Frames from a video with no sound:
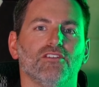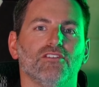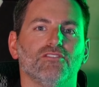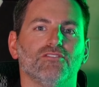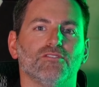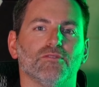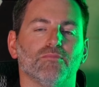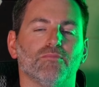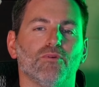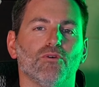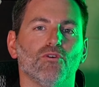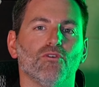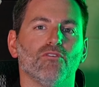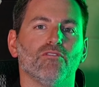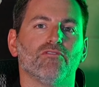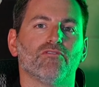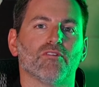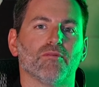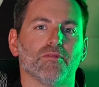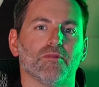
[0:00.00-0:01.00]
to
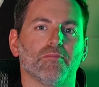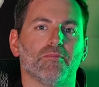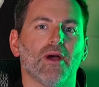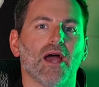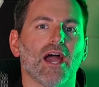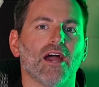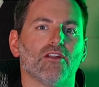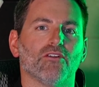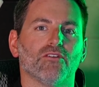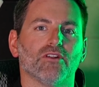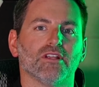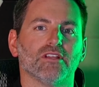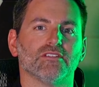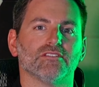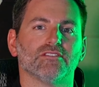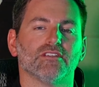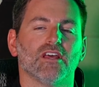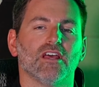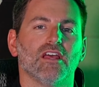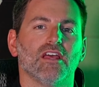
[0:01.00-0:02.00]
pull from the
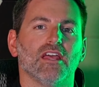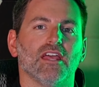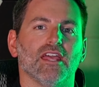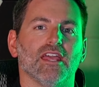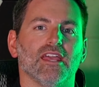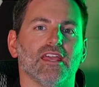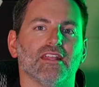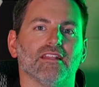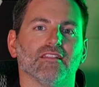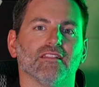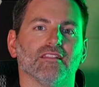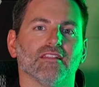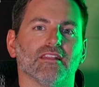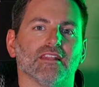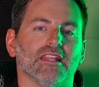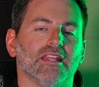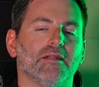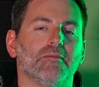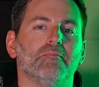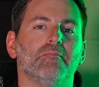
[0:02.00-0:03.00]
batteries in
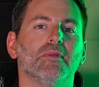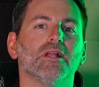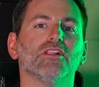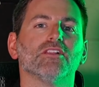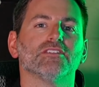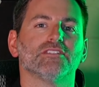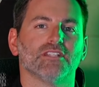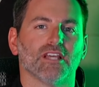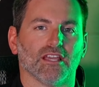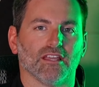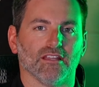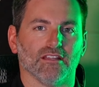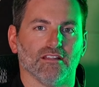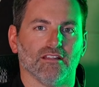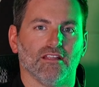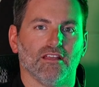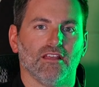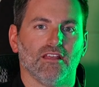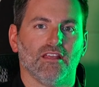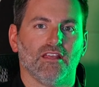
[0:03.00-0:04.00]
a millisecond.
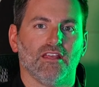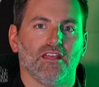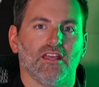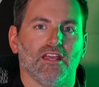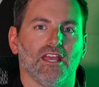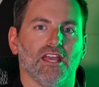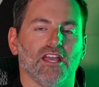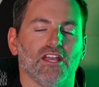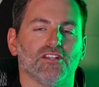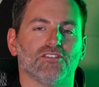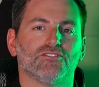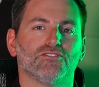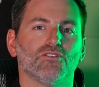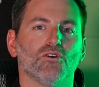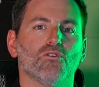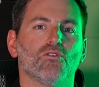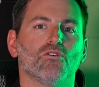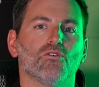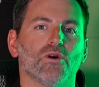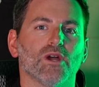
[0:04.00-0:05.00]
It's
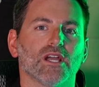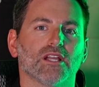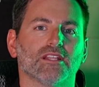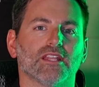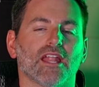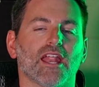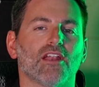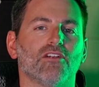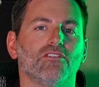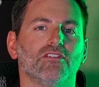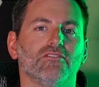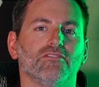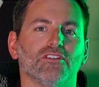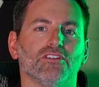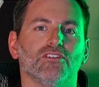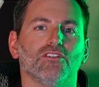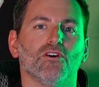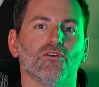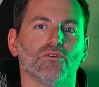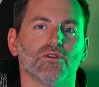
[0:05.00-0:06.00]
so quick that I don't
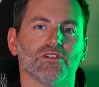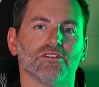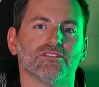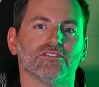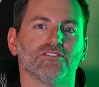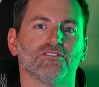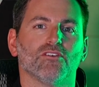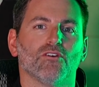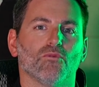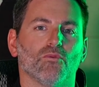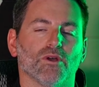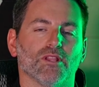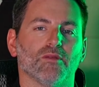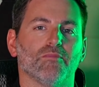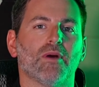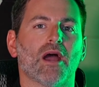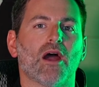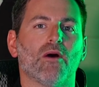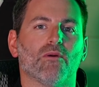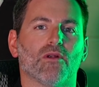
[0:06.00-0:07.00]
even notice when the
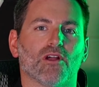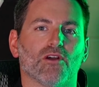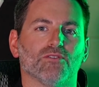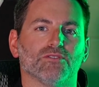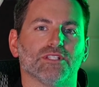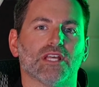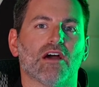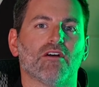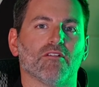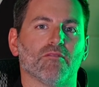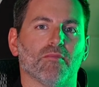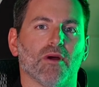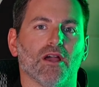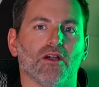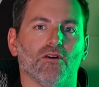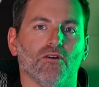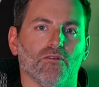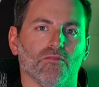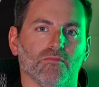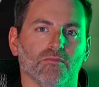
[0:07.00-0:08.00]
power goes out in my
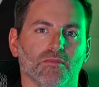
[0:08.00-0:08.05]
home.